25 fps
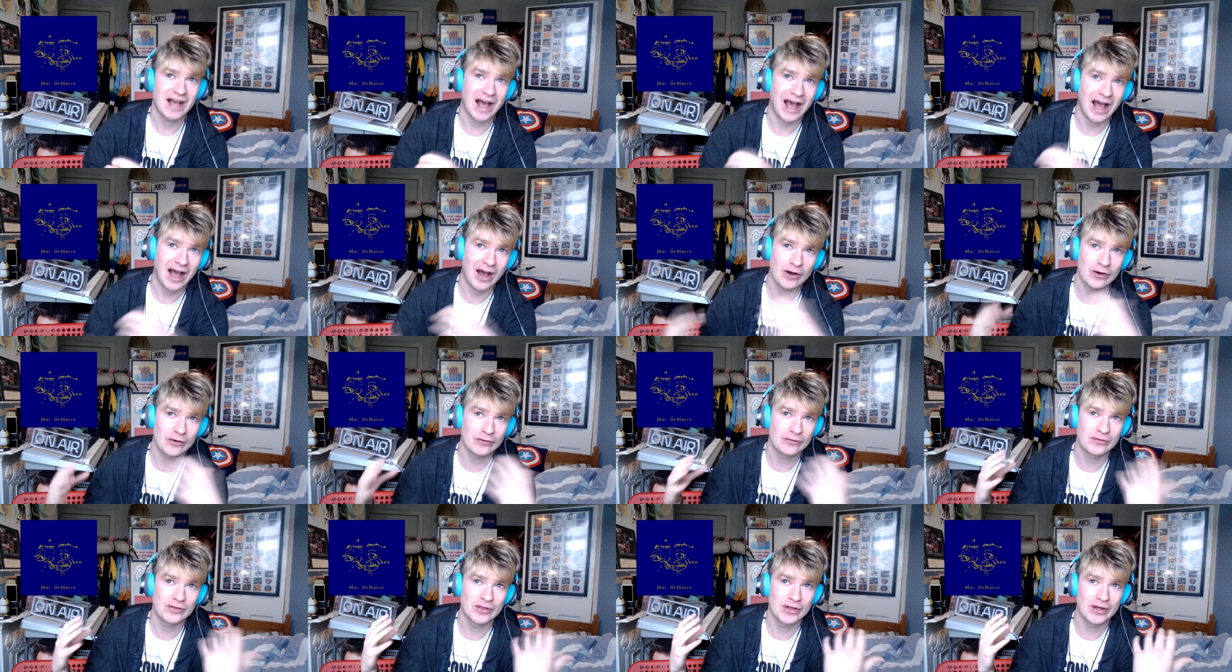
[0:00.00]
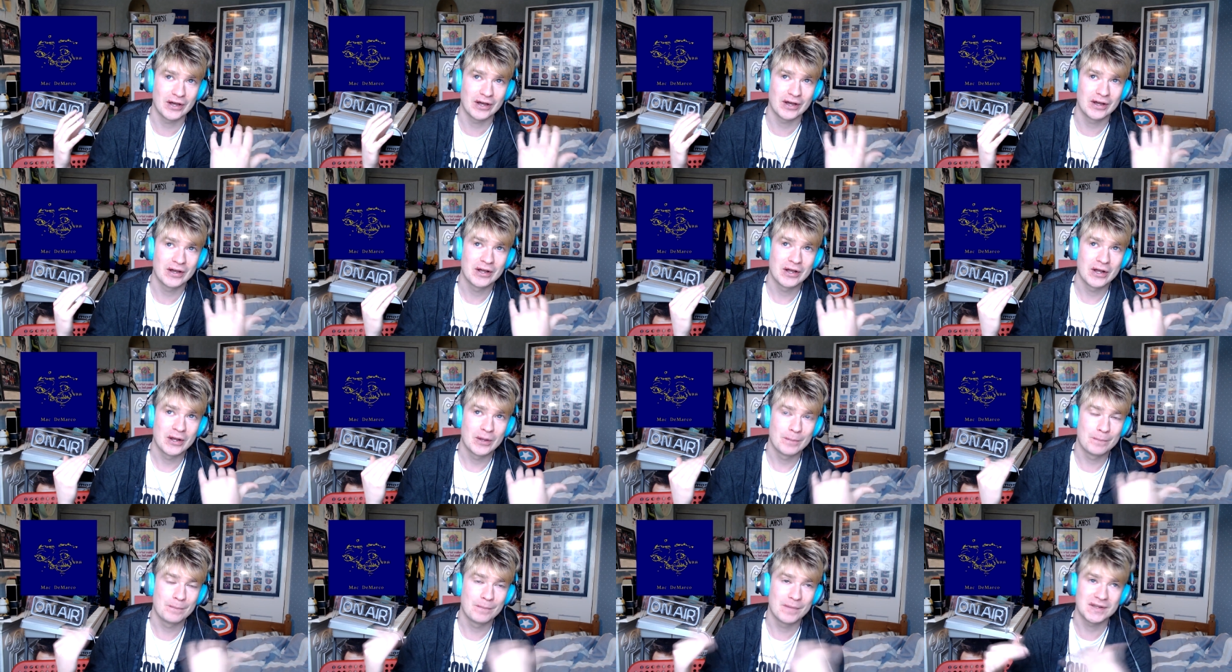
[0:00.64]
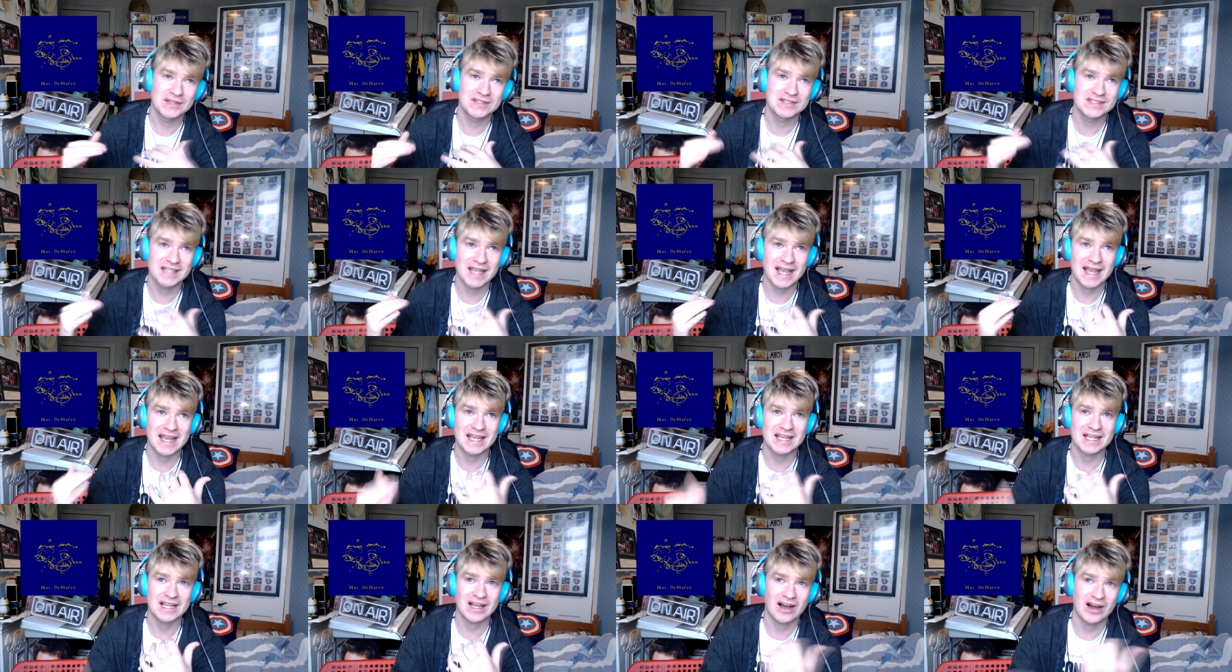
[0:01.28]
out of the
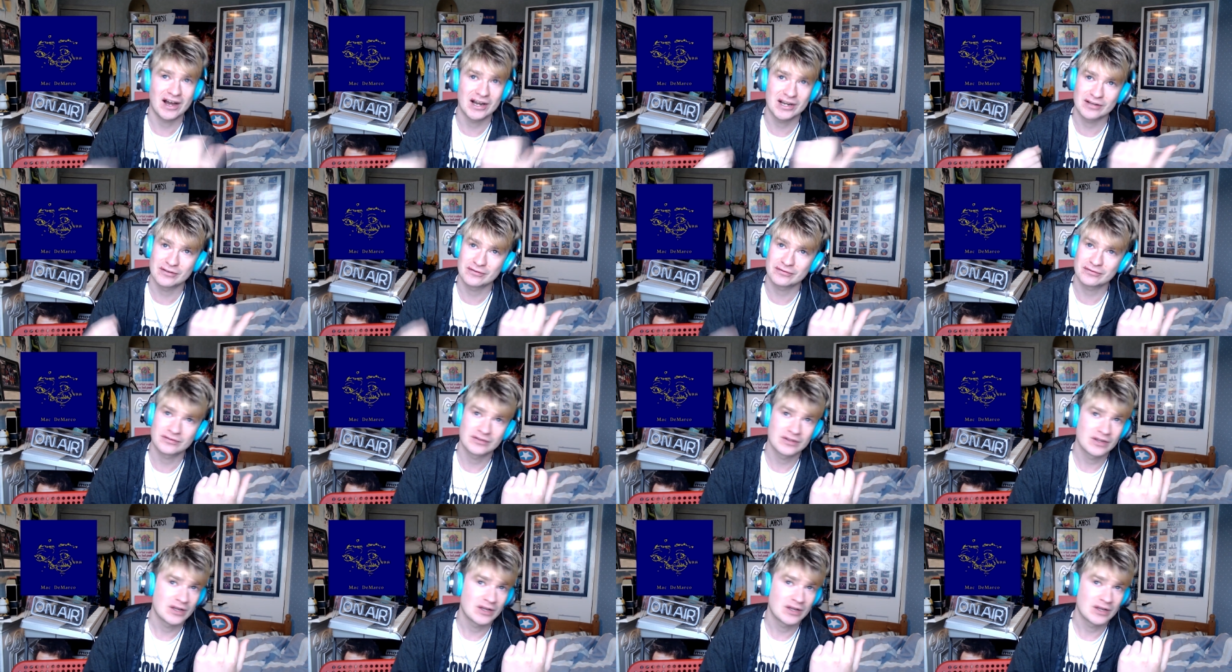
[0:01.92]
mundane kind of